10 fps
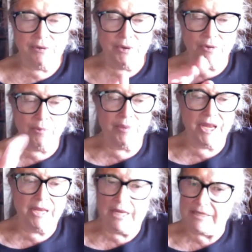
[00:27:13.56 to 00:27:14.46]

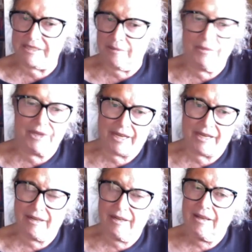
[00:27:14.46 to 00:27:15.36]
European and Semitic
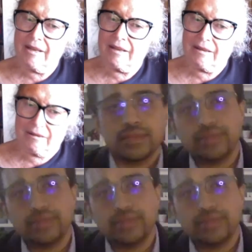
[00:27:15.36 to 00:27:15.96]
mm-hmm.